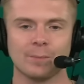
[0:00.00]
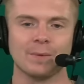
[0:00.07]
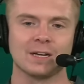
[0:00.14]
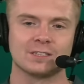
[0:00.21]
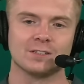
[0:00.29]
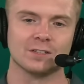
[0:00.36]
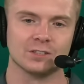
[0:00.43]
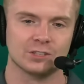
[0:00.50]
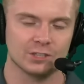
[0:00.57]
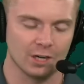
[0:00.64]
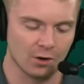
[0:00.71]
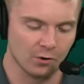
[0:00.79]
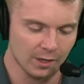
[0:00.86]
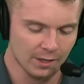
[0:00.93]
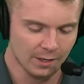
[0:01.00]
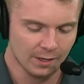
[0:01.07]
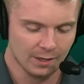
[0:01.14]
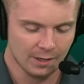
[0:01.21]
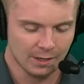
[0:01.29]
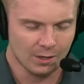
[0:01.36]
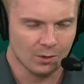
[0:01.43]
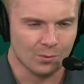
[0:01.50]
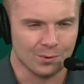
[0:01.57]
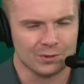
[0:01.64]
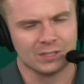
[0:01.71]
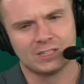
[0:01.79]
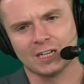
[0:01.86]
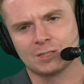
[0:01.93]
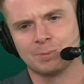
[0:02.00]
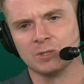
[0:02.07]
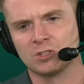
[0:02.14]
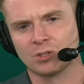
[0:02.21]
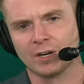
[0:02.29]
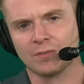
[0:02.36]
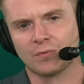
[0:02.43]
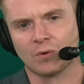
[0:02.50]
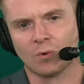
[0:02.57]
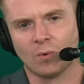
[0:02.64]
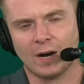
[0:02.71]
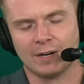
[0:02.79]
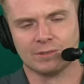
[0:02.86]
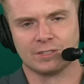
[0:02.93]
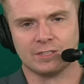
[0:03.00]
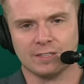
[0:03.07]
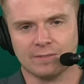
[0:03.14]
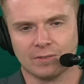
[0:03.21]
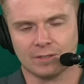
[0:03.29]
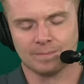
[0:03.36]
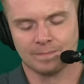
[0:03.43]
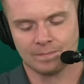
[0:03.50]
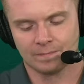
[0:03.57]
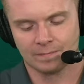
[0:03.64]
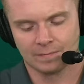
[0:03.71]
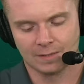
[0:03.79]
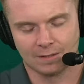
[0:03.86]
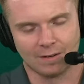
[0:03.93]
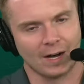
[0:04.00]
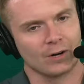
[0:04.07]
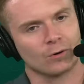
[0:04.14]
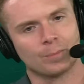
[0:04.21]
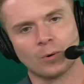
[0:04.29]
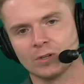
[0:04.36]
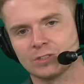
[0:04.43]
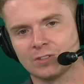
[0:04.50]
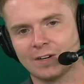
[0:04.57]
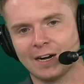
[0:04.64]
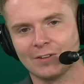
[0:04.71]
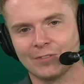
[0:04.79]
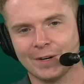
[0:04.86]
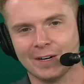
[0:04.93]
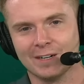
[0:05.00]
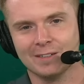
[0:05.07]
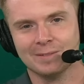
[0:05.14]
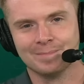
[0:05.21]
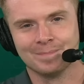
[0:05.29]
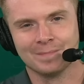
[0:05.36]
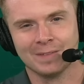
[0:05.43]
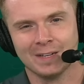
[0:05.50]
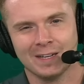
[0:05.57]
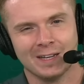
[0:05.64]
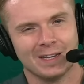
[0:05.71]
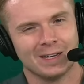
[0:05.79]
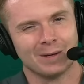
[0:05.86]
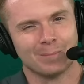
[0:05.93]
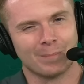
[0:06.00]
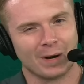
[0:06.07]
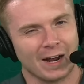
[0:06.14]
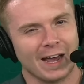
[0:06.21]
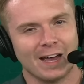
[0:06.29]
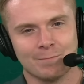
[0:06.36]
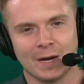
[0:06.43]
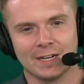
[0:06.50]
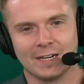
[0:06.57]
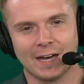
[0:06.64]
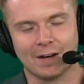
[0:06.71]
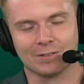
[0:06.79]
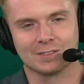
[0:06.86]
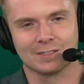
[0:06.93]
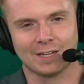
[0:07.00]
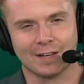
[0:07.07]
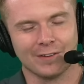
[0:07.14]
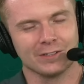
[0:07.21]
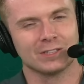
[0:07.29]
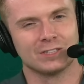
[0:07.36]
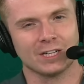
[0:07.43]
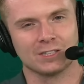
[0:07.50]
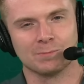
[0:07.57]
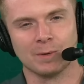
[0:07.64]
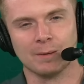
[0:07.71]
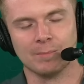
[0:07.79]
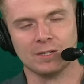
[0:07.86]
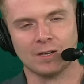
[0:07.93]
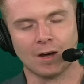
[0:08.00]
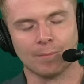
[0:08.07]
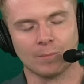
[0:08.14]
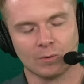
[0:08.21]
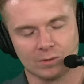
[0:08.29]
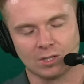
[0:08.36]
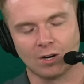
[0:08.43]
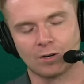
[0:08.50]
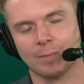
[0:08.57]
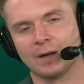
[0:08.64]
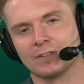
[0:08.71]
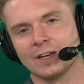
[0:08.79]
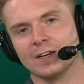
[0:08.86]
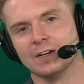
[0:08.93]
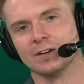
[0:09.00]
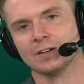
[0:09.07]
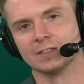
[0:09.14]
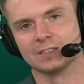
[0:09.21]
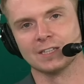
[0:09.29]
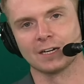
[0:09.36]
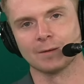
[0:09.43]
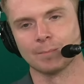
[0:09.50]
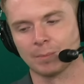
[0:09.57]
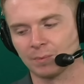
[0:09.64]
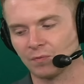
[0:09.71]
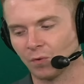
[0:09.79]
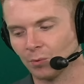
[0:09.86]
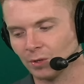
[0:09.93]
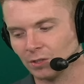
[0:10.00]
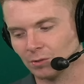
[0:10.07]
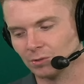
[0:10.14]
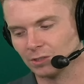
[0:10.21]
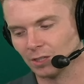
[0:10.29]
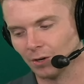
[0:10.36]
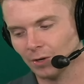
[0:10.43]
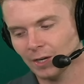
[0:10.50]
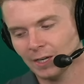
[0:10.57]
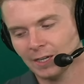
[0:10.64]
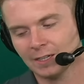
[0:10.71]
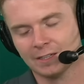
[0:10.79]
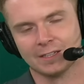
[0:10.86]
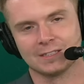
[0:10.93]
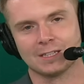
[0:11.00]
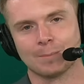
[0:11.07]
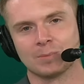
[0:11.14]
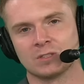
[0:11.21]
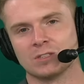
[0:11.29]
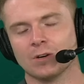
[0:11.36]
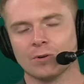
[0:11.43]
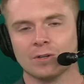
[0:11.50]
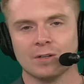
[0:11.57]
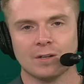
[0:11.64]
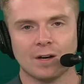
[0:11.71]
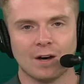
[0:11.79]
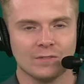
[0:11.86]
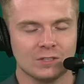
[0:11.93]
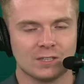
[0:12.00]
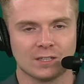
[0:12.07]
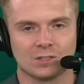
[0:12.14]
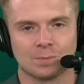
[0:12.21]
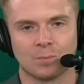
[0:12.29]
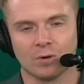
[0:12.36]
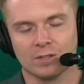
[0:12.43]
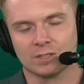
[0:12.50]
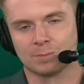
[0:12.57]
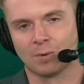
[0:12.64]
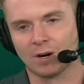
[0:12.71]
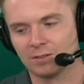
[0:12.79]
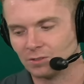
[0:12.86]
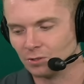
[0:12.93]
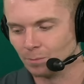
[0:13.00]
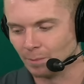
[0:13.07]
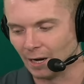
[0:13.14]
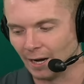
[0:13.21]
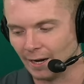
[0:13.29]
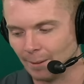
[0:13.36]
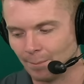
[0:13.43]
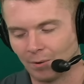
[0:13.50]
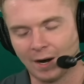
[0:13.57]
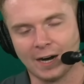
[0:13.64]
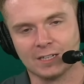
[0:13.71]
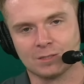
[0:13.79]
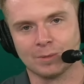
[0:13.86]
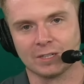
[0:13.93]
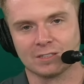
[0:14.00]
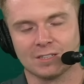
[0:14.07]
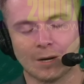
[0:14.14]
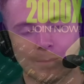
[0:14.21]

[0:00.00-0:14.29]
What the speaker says: up next here on the show, will the Jets be trading for a wide receiver? A lot of reports are out there, but I have my doubts. I think the Jets may be done, but we'll talk about that here in a second. But before we do so, this episode of the Jets Report is brought to you by Prize Picks. Now,